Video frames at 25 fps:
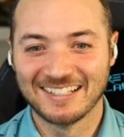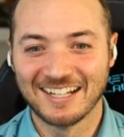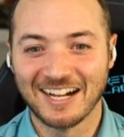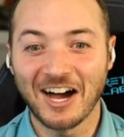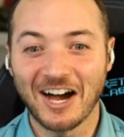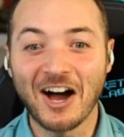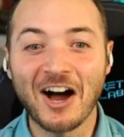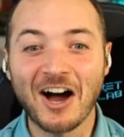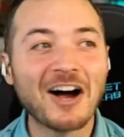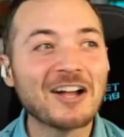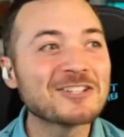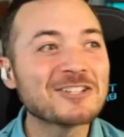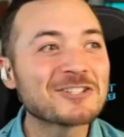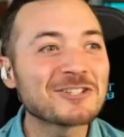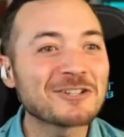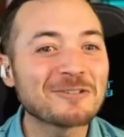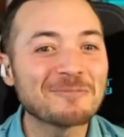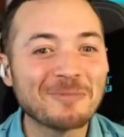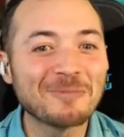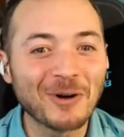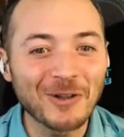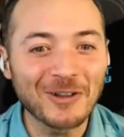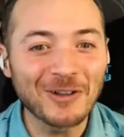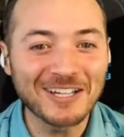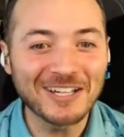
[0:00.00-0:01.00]
A hundred
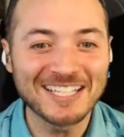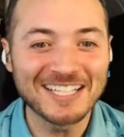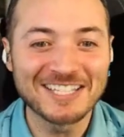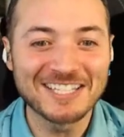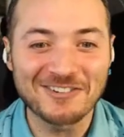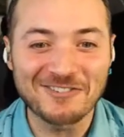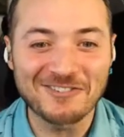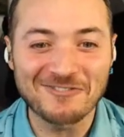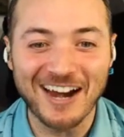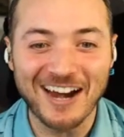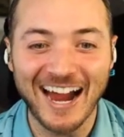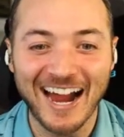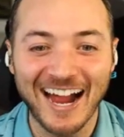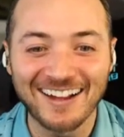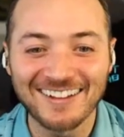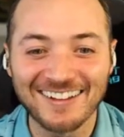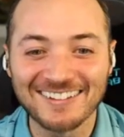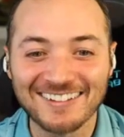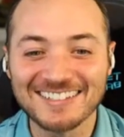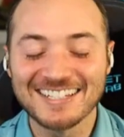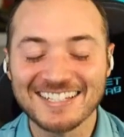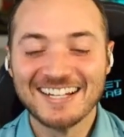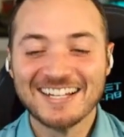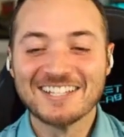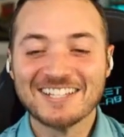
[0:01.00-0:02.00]
mulligans
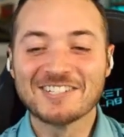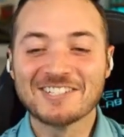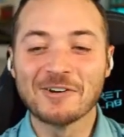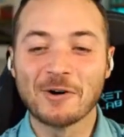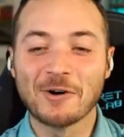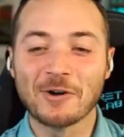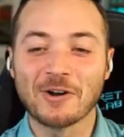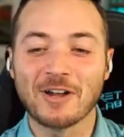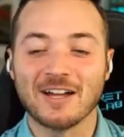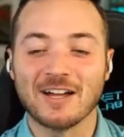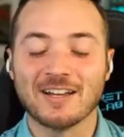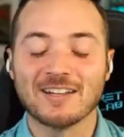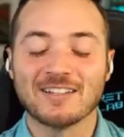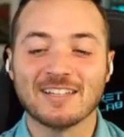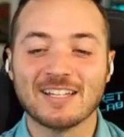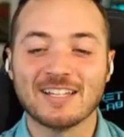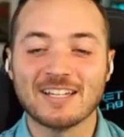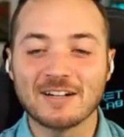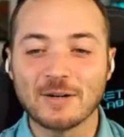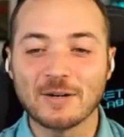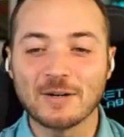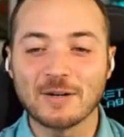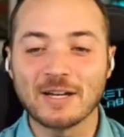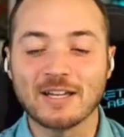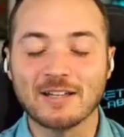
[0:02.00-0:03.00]
around. So hold on.
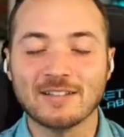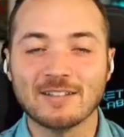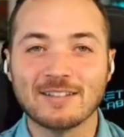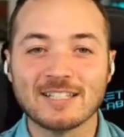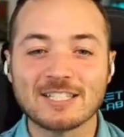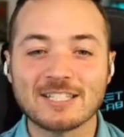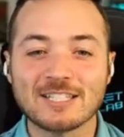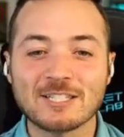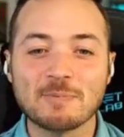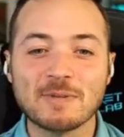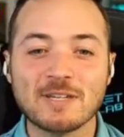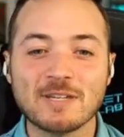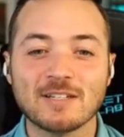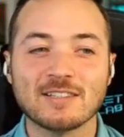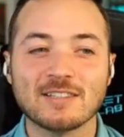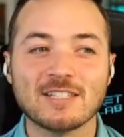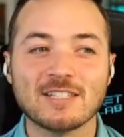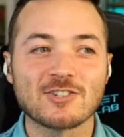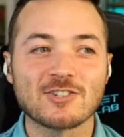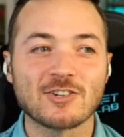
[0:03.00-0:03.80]
Let wait. Let's be.